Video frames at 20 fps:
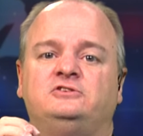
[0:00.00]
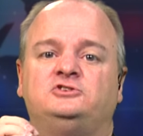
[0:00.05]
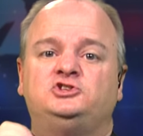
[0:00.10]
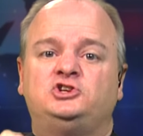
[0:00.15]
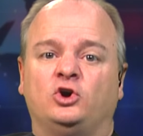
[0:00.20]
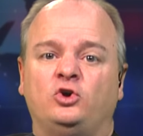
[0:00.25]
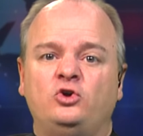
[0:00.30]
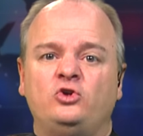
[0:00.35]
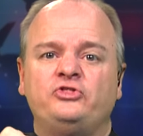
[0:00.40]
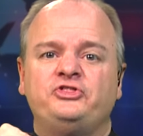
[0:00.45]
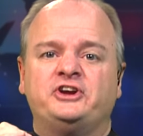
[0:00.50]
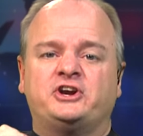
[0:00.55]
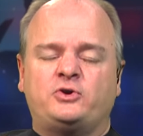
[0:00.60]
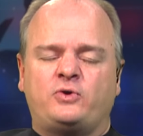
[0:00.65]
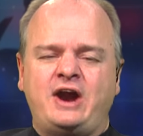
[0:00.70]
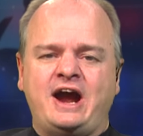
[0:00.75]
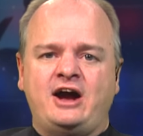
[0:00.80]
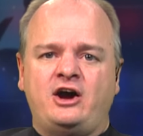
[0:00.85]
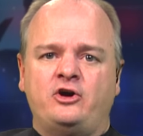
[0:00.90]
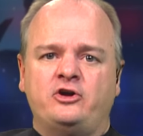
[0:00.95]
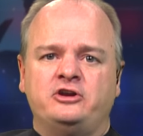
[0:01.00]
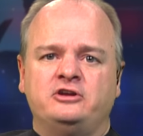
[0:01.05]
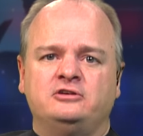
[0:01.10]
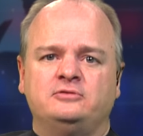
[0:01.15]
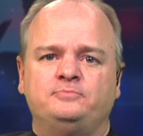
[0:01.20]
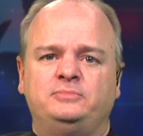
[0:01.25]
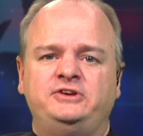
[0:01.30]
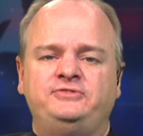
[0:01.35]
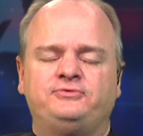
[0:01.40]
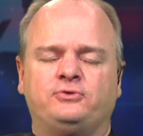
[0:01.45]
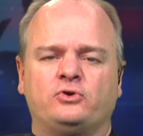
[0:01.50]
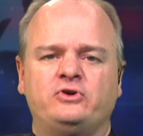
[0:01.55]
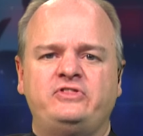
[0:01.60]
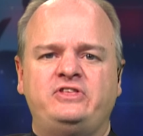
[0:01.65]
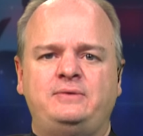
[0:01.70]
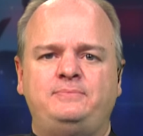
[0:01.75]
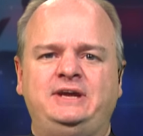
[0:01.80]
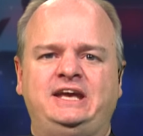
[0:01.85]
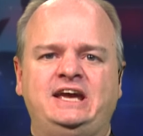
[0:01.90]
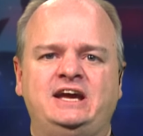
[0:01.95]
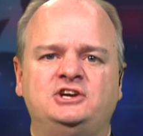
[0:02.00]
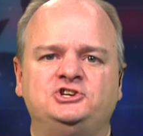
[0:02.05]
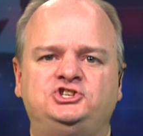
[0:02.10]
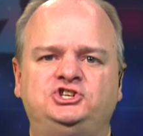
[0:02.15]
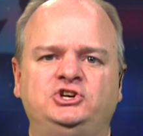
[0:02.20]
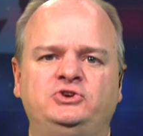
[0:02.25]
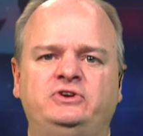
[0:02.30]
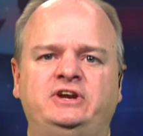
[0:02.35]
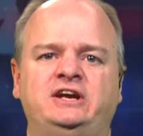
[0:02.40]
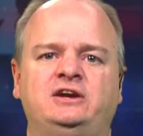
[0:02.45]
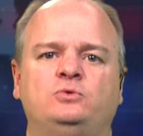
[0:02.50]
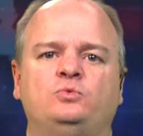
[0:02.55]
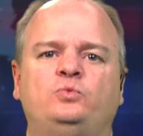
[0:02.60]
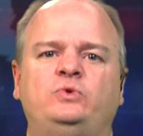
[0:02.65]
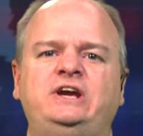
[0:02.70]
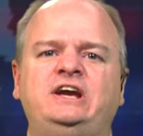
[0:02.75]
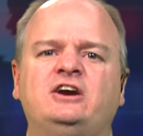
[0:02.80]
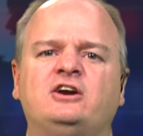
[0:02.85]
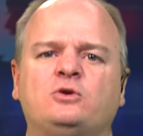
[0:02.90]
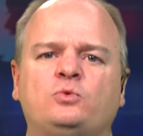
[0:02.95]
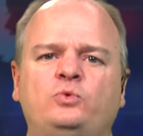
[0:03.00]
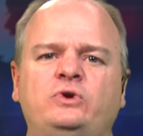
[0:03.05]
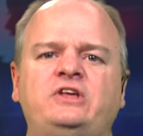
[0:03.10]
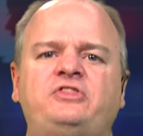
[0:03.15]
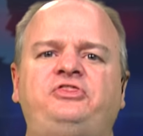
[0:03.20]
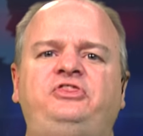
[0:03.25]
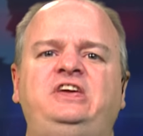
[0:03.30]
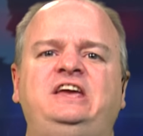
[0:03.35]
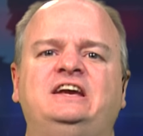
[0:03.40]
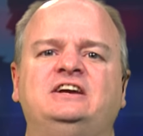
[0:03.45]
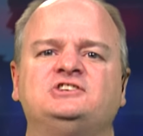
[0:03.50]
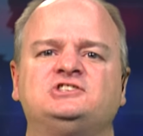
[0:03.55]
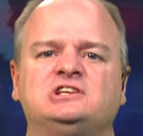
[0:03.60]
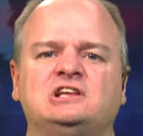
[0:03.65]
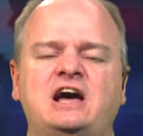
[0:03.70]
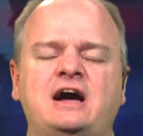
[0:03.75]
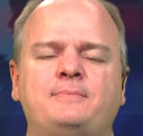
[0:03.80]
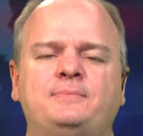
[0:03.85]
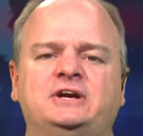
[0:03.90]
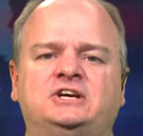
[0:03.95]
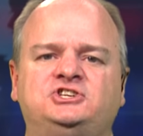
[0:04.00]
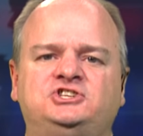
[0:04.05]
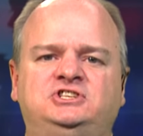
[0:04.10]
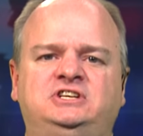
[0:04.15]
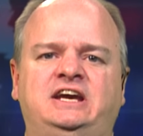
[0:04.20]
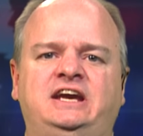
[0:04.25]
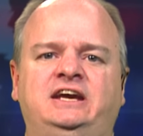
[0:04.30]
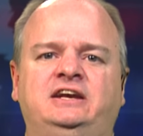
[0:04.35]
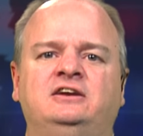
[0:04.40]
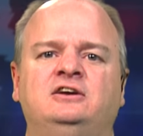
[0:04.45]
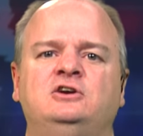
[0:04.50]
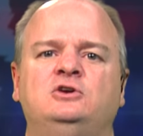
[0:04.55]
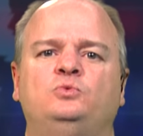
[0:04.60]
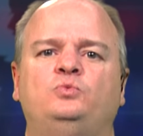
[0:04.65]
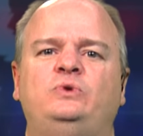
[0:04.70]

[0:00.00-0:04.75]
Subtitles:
told the crowd before they began shooting, we are with the Islamic State,